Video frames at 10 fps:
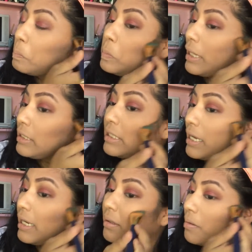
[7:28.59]

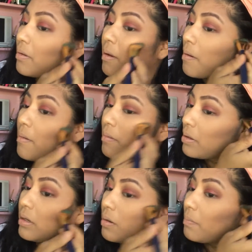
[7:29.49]
19,
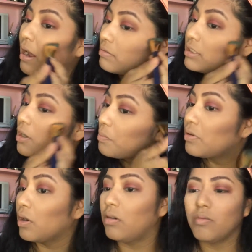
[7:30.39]
you know, but I was in a
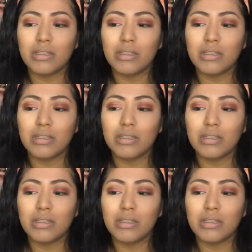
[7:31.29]
pro.